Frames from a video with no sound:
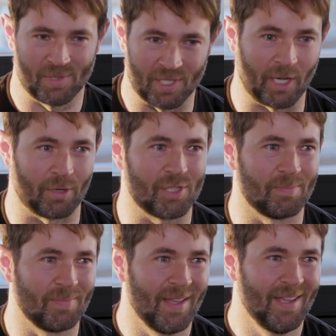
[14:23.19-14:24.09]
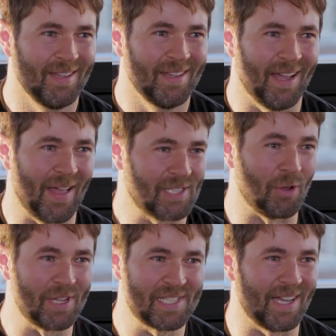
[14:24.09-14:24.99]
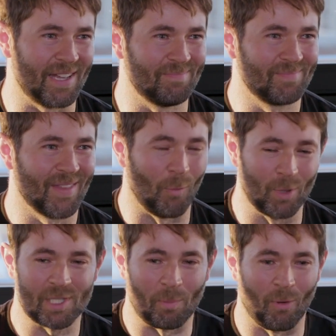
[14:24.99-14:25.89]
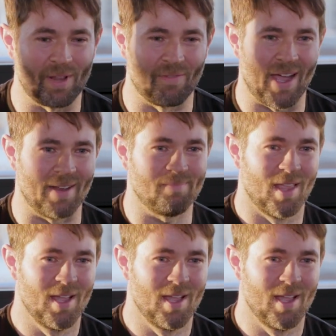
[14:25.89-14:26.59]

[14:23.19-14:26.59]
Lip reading: Snickers. And that's all he said. What's the point of that?